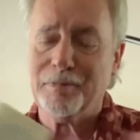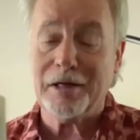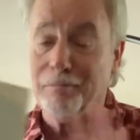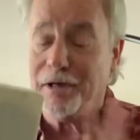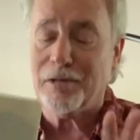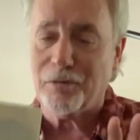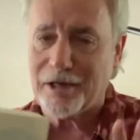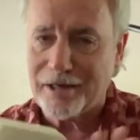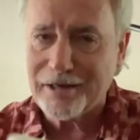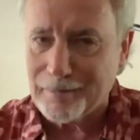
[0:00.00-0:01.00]
and by the way,
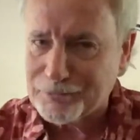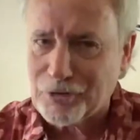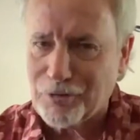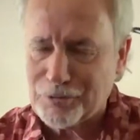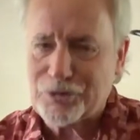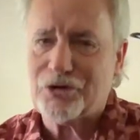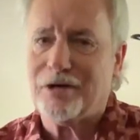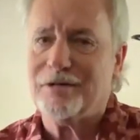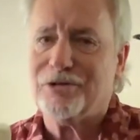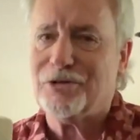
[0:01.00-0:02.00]
I kept all those
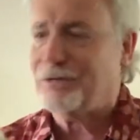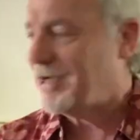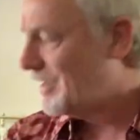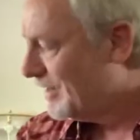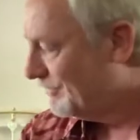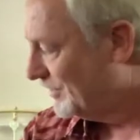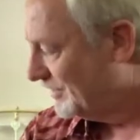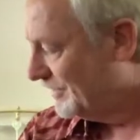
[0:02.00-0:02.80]
charts, so I have it.